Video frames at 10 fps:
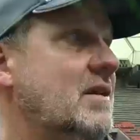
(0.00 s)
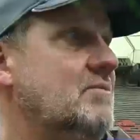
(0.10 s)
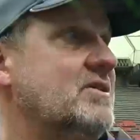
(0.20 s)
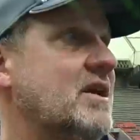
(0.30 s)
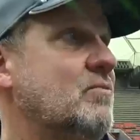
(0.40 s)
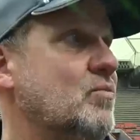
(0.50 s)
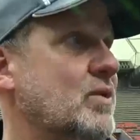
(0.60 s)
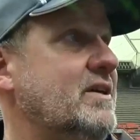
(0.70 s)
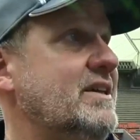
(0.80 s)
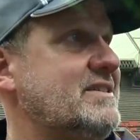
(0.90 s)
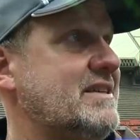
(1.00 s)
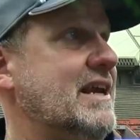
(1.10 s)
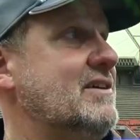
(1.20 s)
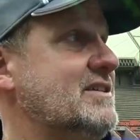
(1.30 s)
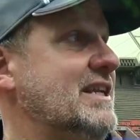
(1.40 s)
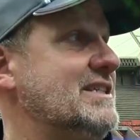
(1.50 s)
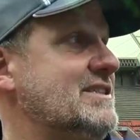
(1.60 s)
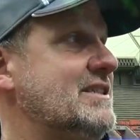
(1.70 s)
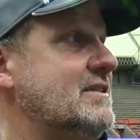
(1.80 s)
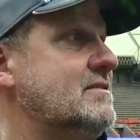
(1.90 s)
Numbers are really scarce
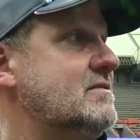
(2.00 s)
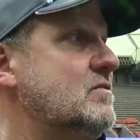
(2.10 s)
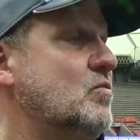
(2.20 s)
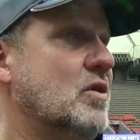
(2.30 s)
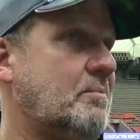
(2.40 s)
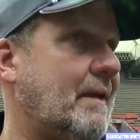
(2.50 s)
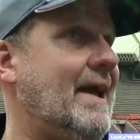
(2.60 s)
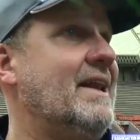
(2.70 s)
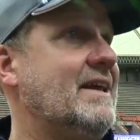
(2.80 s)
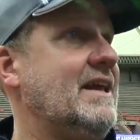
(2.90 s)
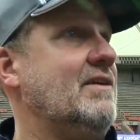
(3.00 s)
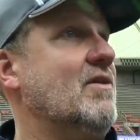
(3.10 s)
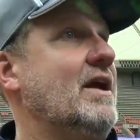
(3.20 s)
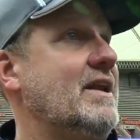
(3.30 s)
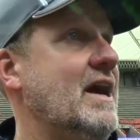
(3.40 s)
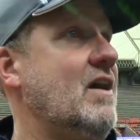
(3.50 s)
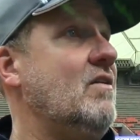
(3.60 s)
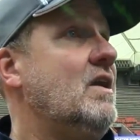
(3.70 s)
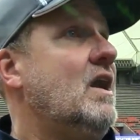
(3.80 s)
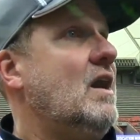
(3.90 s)
next year. We're panicking right now.
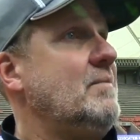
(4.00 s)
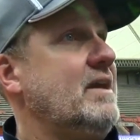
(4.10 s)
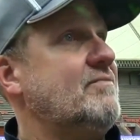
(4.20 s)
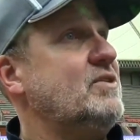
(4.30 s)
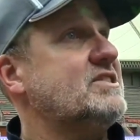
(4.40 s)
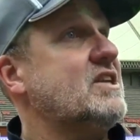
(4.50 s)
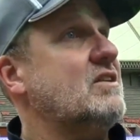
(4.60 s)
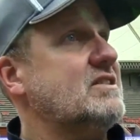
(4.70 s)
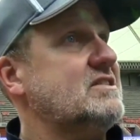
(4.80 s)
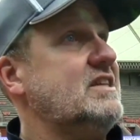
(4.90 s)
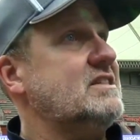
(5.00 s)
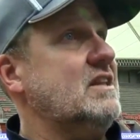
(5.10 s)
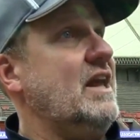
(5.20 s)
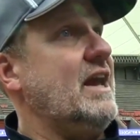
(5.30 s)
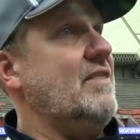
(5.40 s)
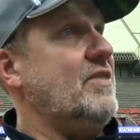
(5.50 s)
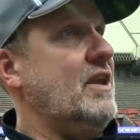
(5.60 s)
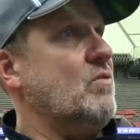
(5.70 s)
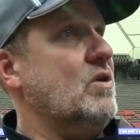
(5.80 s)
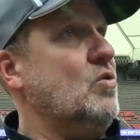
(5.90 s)
I mean, if we start the season like I
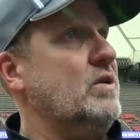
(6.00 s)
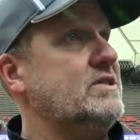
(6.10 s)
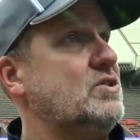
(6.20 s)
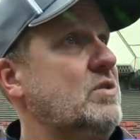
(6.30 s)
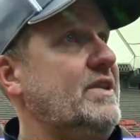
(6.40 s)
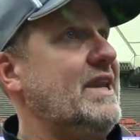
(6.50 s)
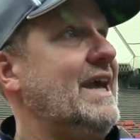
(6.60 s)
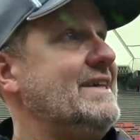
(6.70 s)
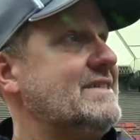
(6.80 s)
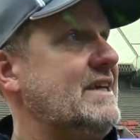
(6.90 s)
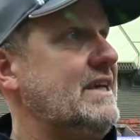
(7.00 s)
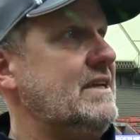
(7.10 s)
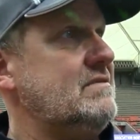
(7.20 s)
think we're going to with 19,